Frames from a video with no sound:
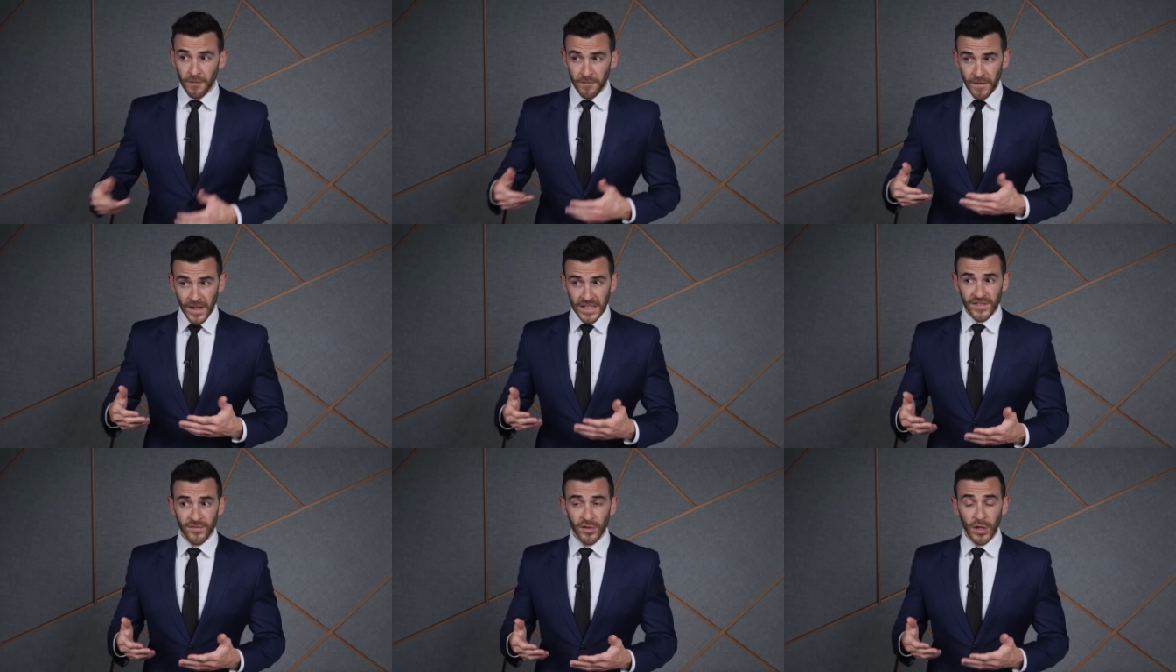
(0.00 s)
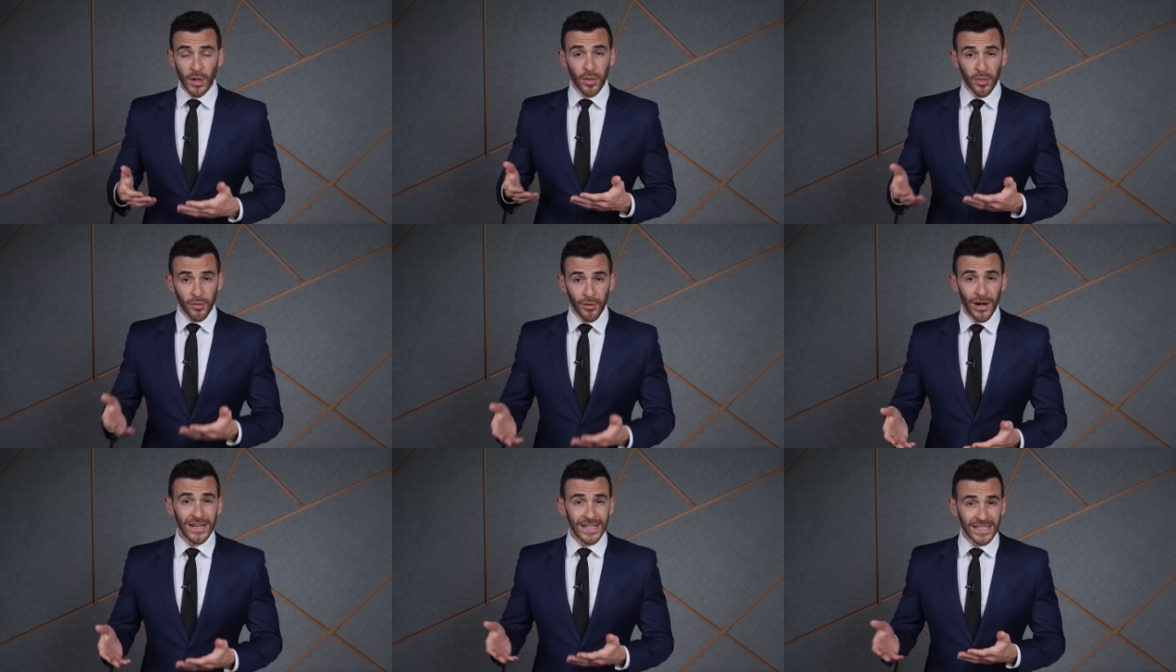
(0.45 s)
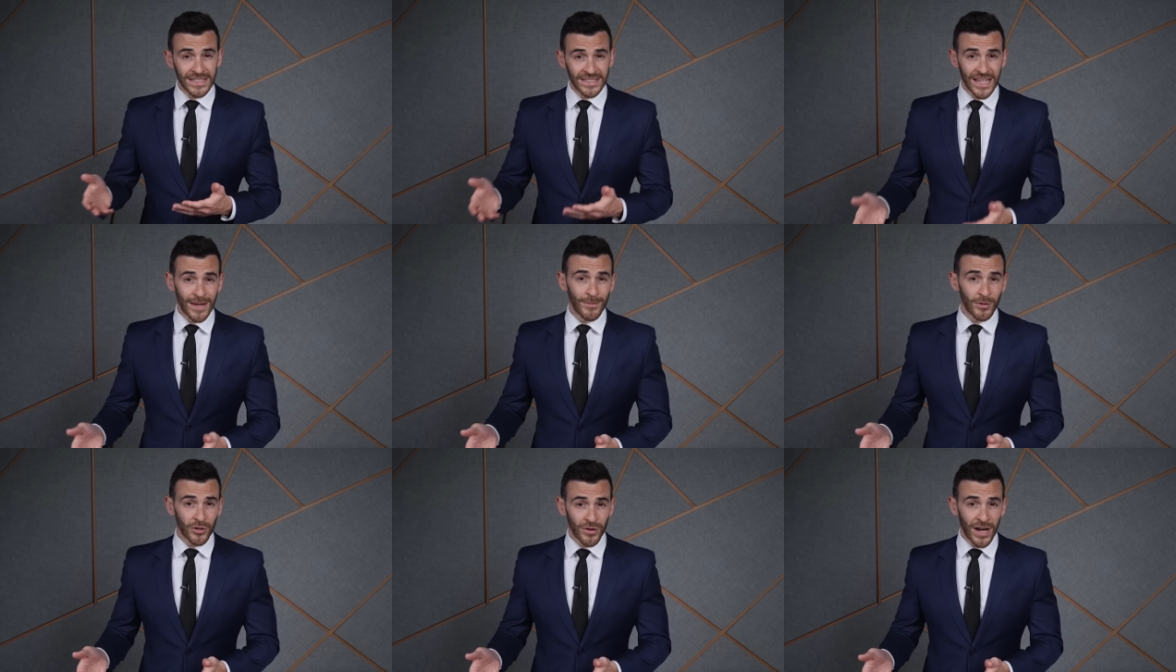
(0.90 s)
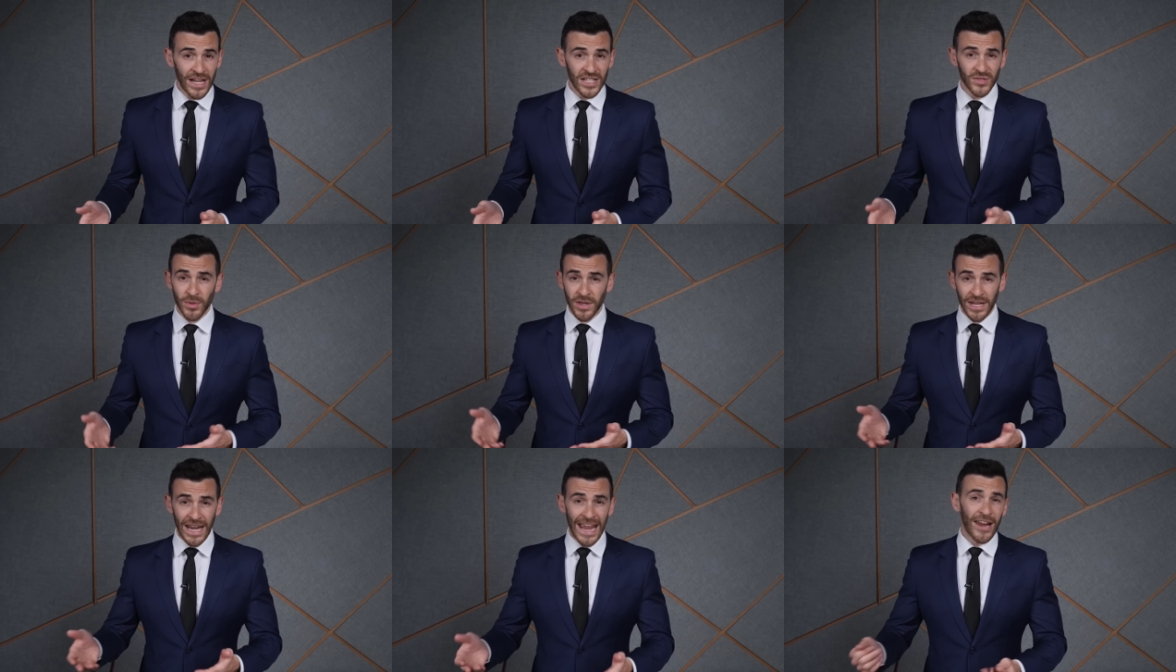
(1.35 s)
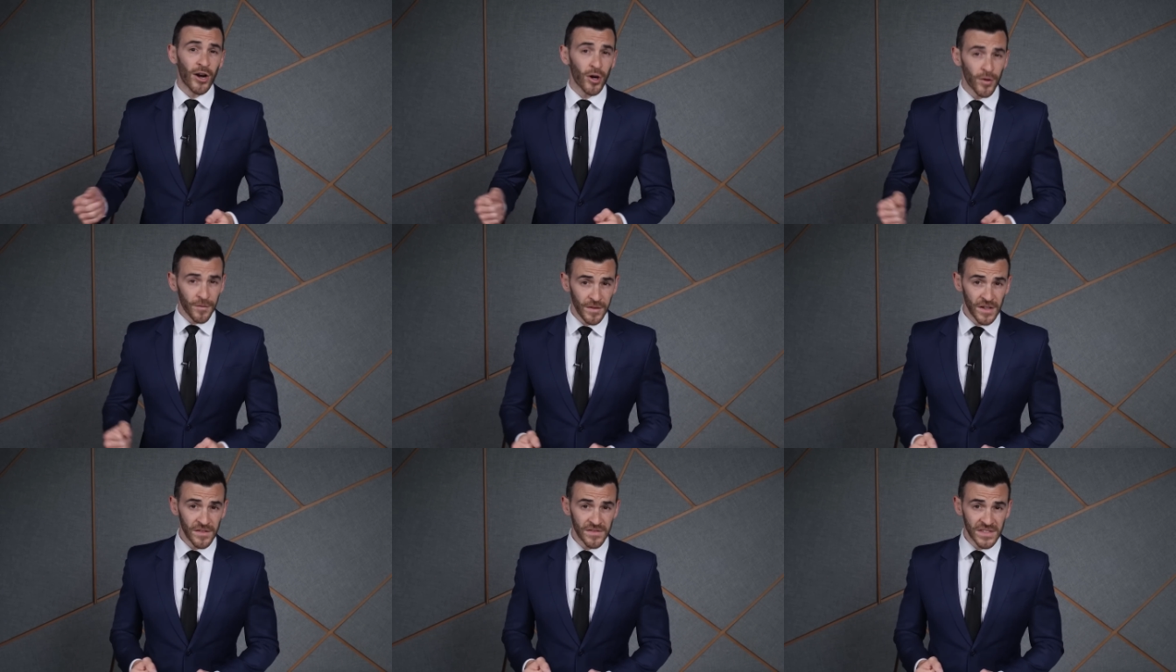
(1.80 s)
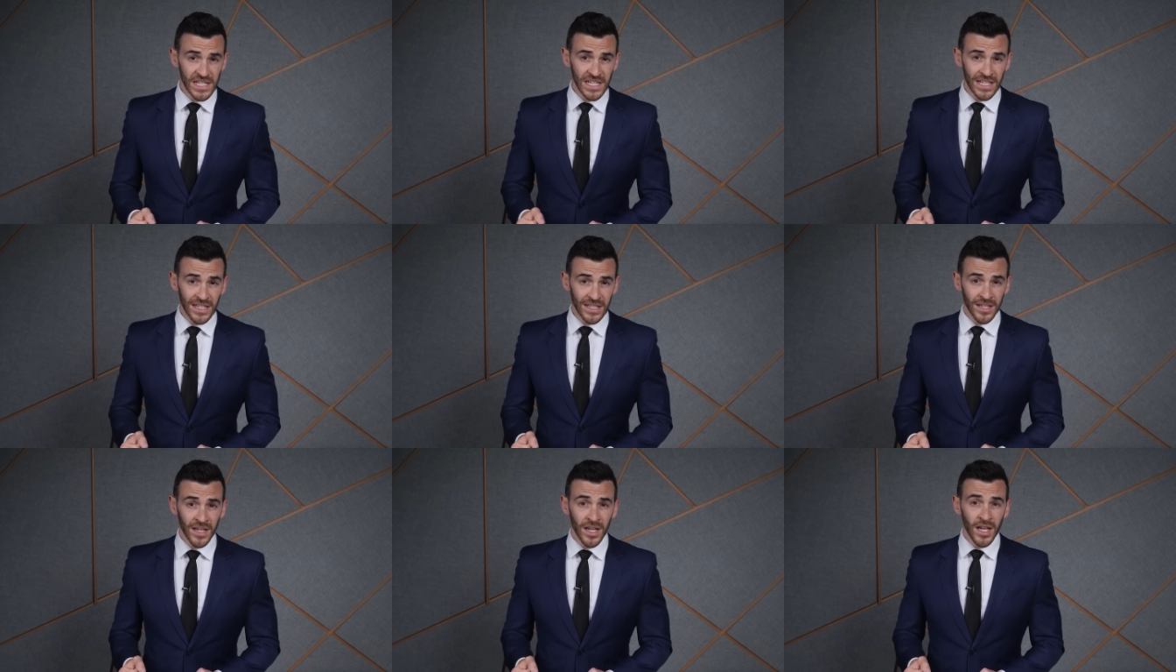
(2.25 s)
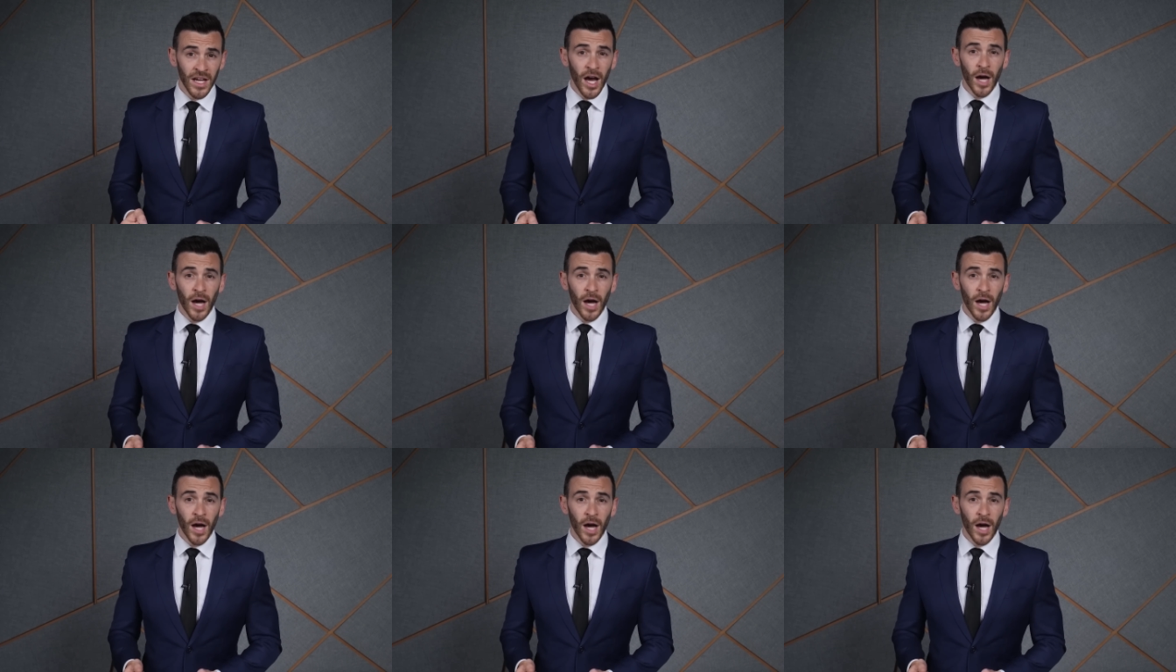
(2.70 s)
effectively threatening Democrats with an AR 15